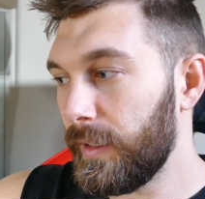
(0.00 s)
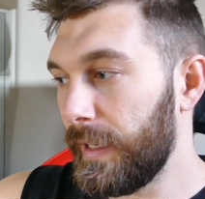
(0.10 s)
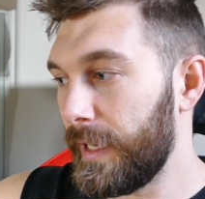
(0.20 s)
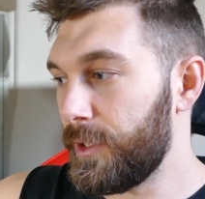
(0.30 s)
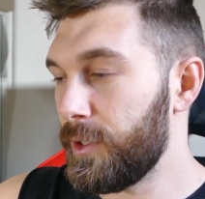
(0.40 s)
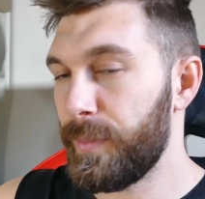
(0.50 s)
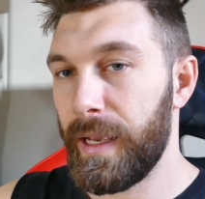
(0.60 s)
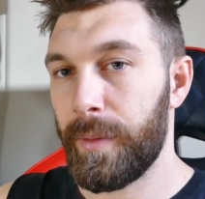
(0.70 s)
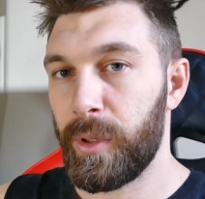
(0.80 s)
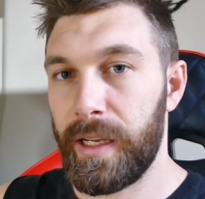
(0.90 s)
and you
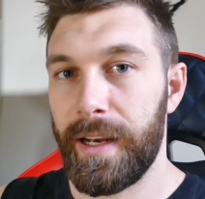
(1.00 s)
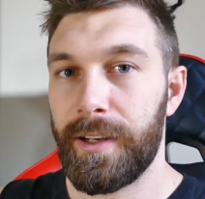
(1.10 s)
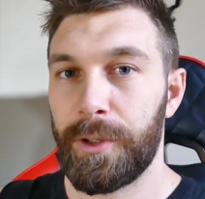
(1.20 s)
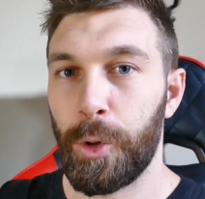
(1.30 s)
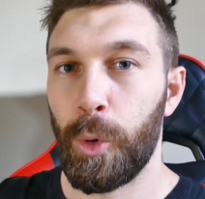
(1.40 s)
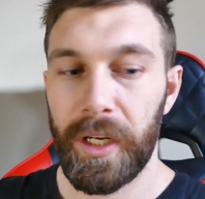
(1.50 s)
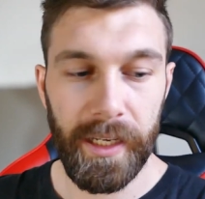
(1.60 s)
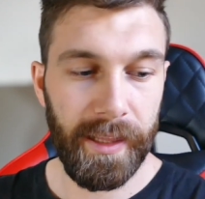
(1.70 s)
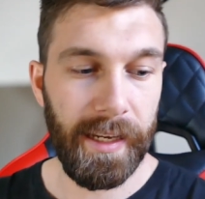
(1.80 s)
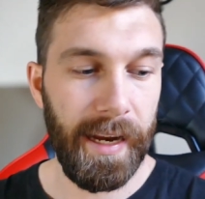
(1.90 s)
be able to get it
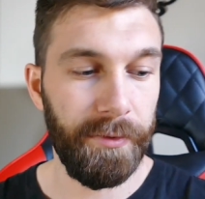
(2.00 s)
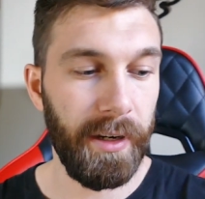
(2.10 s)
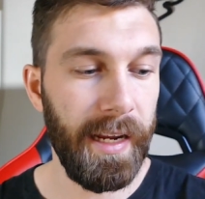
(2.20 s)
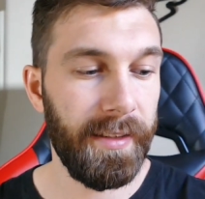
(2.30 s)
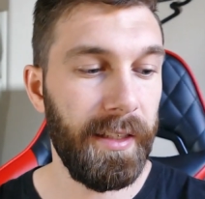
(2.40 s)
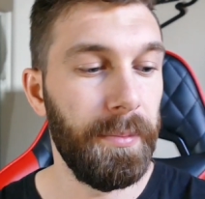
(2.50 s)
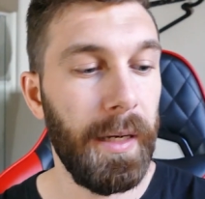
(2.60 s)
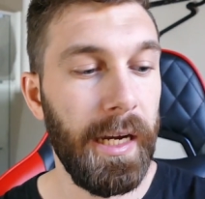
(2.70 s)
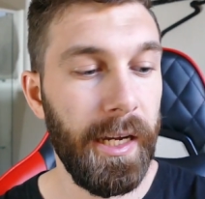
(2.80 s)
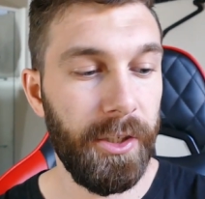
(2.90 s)
quicker than everyone else in
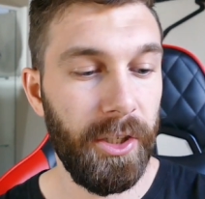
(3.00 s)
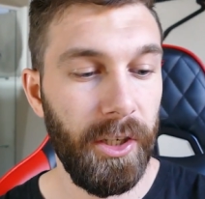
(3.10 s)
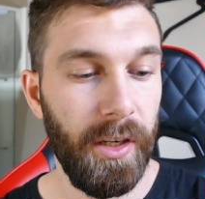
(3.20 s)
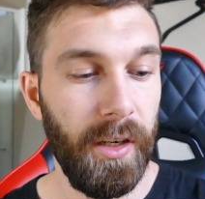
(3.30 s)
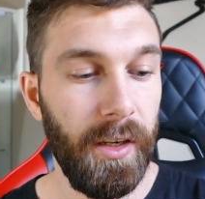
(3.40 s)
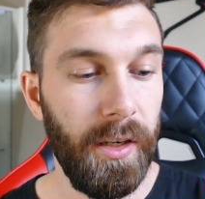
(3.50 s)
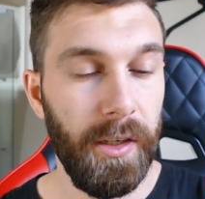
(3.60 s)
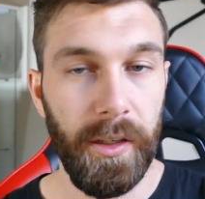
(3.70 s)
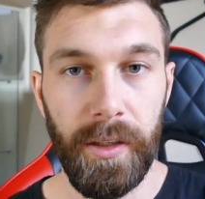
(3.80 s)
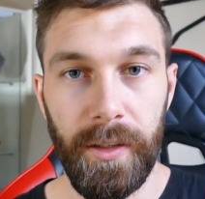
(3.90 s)
March
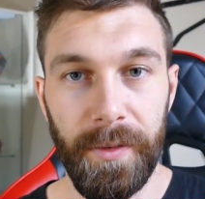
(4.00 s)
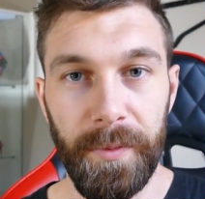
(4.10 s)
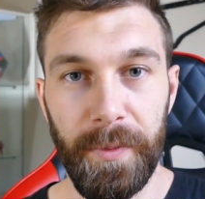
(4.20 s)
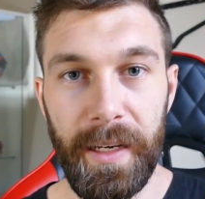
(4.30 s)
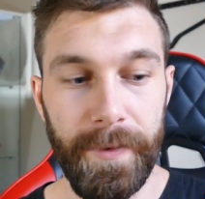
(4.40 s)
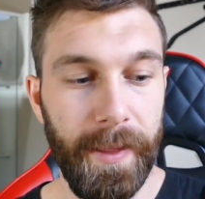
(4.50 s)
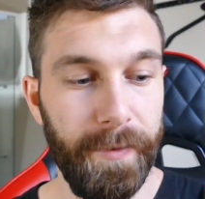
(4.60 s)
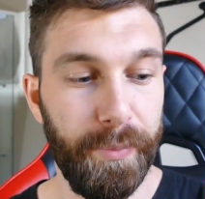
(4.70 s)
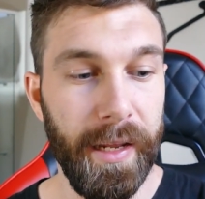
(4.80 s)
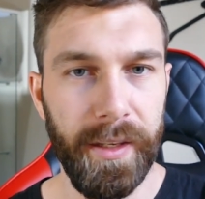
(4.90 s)
if
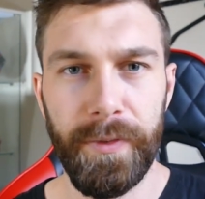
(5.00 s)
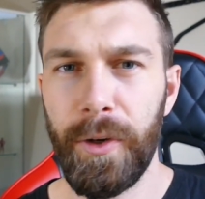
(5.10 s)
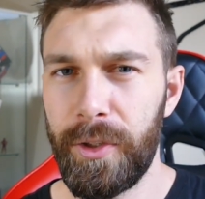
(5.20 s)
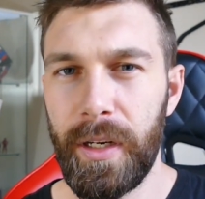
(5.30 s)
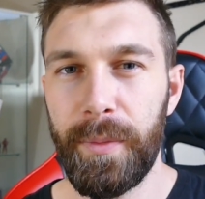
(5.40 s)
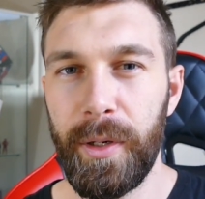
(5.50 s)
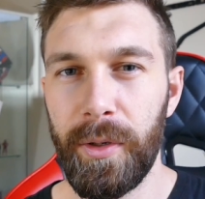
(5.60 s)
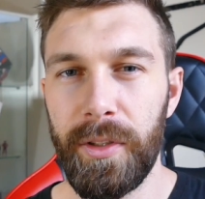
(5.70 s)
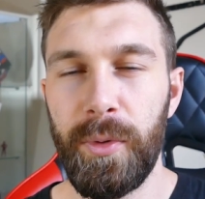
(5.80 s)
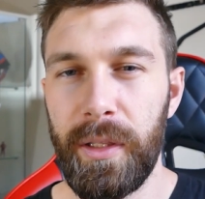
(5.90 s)
they've done the first round of
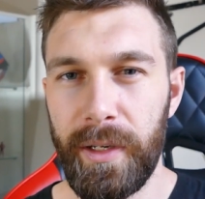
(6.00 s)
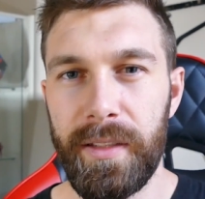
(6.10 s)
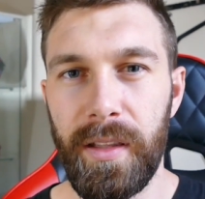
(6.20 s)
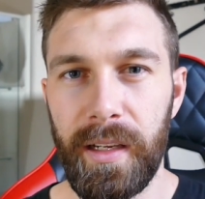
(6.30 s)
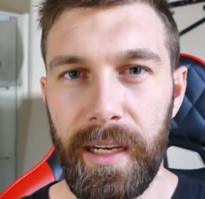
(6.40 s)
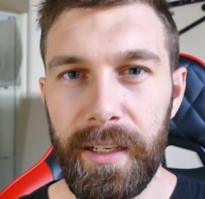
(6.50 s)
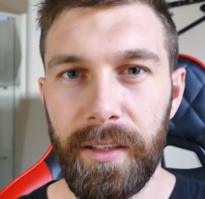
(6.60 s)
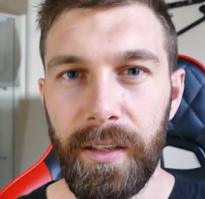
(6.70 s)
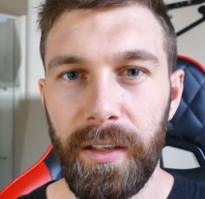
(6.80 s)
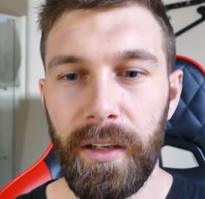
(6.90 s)
pre-orders with the rest of the
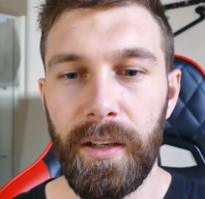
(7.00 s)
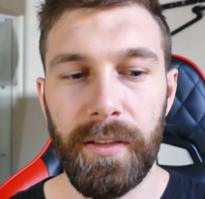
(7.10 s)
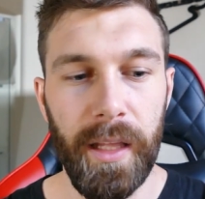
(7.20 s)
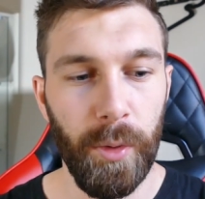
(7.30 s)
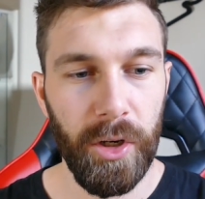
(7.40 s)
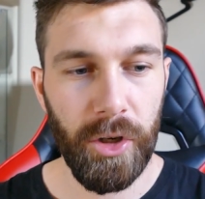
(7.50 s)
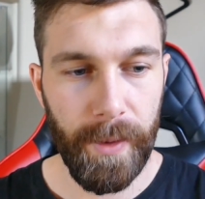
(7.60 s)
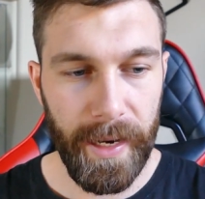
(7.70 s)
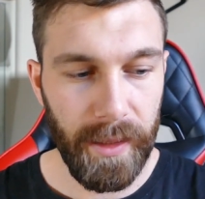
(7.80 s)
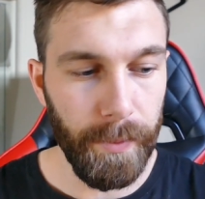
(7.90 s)
kit. So they want to try
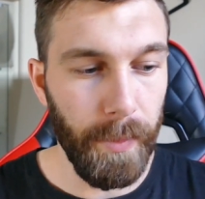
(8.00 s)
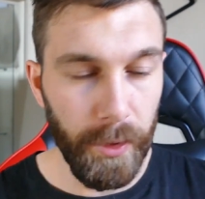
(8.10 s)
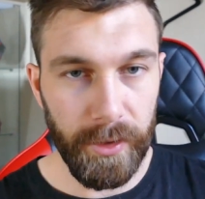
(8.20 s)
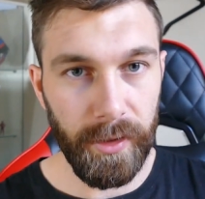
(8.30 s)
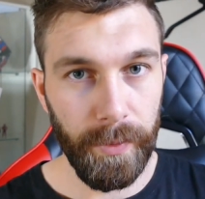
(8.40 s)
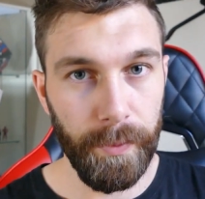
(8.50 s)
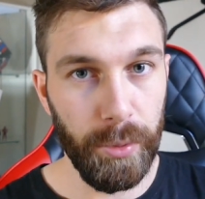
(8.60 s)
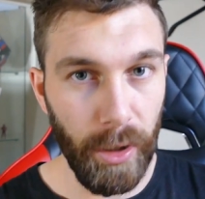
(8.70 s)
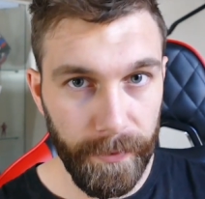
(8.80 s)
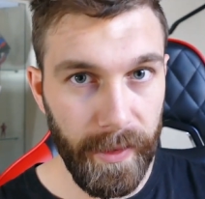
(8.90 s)
and make the most
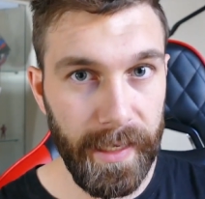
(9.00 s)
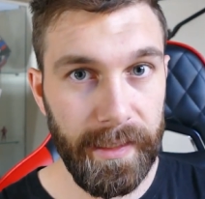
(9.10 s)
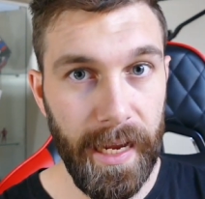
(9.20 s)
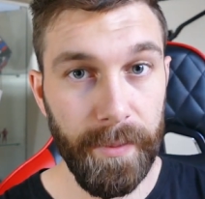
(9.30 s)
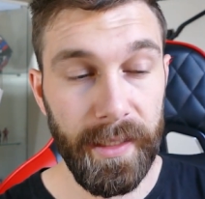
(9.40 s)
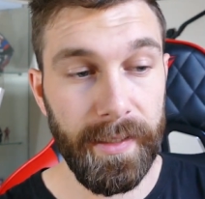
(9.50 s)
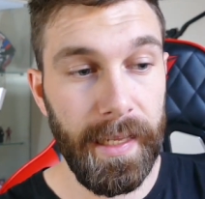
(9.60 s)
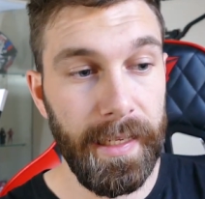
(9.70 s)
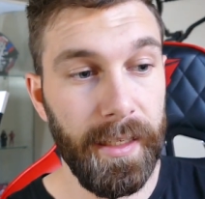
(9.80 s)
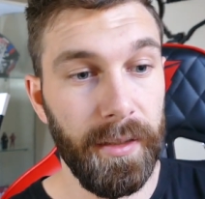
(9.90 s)
profit they can by
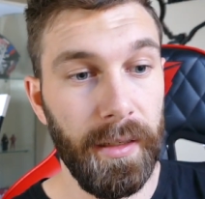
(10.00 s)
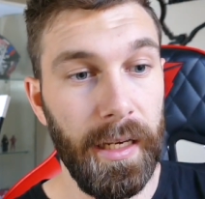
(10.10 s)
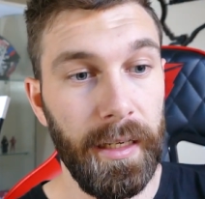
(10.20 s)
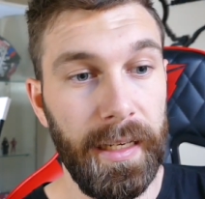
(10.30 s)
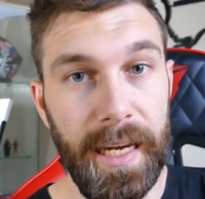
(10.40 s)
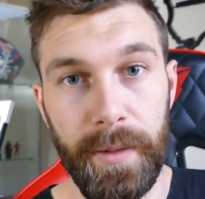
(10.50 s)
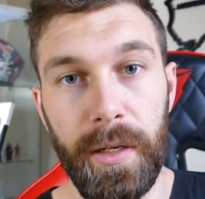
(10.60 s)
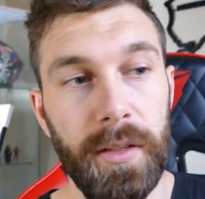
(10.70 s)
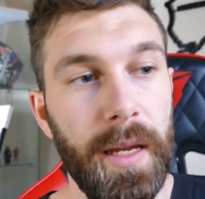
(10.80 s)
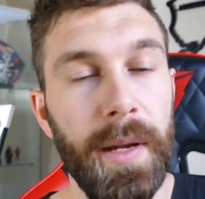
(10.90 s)
selling it a kit,
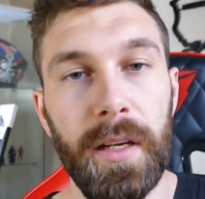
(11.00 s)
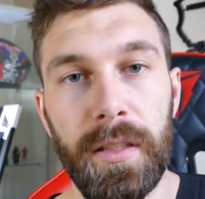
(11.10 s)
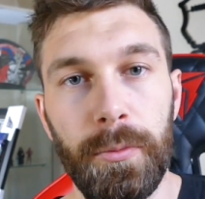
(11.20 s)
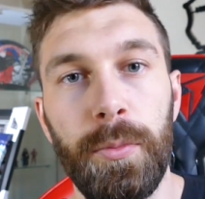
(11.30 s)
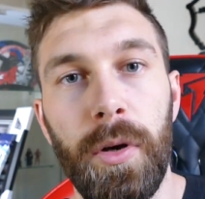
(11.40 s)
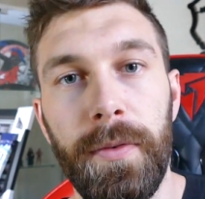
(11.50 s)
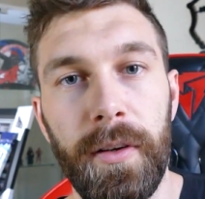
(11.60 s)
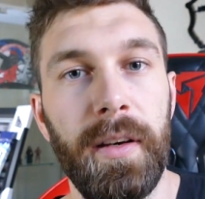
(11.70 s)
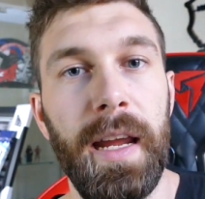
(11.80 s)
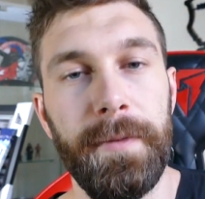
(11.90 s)
because they make a small
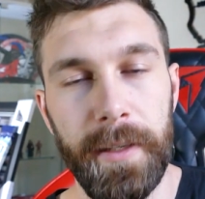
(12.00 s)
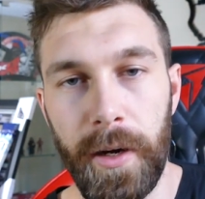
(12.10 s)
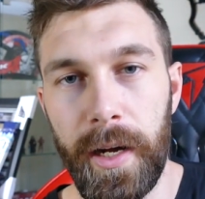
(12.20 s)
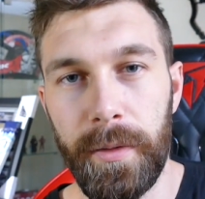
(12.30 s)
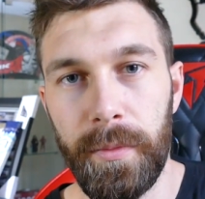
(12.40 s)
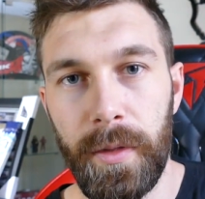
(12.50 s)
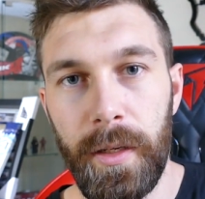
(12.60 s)
profit on every item.